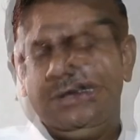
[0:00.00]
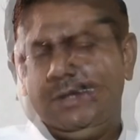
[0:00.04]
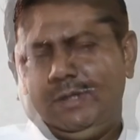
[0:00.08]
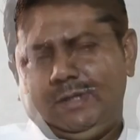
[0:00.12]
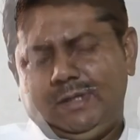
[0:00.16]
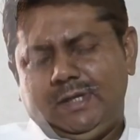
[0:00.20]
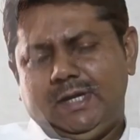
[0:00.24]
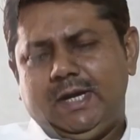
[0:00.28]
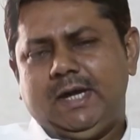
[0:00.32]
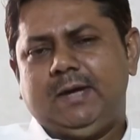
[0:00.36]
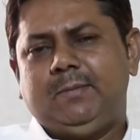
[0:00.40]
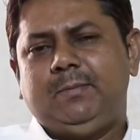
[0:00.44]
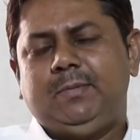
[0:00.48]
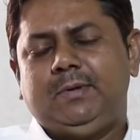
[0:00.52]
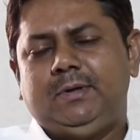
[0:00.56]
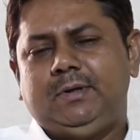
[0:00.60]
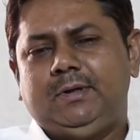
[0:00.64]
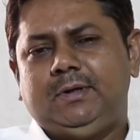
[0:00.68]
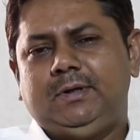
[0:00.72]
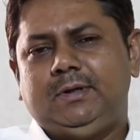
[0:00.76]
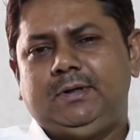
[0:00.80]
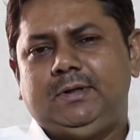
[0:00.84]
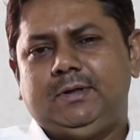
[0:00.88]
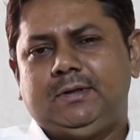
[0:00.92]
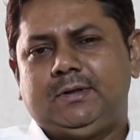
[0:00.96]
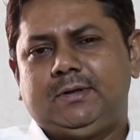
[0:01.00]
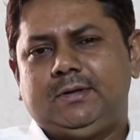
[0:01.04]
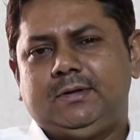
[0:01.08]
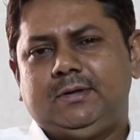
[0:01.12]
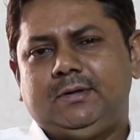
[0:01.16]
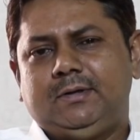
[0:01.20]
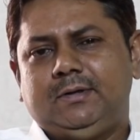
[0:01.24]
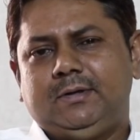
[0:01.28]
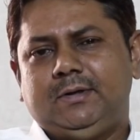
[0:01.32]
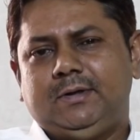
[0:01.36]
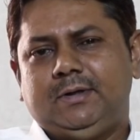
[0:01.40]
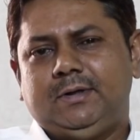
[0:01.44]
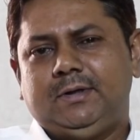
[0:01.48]
A reliable
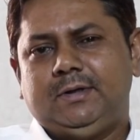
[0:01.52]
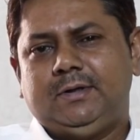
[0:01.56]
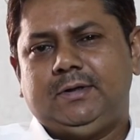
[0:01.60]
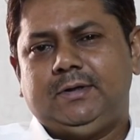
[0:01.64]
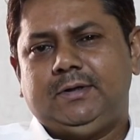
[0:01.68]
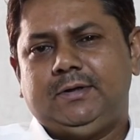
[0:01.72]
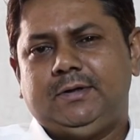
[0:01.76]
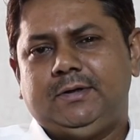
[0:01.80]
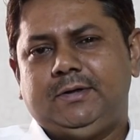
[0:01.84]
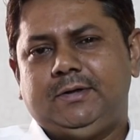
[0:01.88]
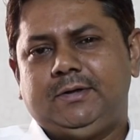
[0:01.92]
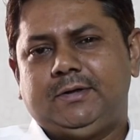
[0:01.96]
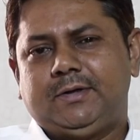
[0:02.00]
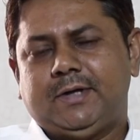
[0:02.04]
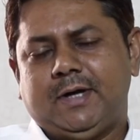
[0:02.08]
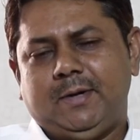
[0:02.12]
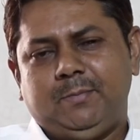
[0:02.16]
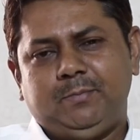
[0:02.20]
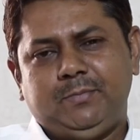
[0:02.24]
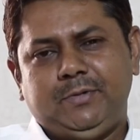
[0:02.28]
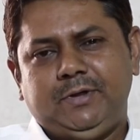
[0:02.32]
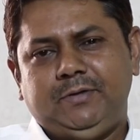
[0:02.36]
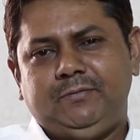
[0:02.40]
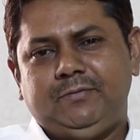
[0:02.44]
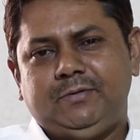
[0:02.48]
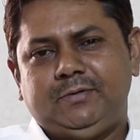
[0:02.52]
company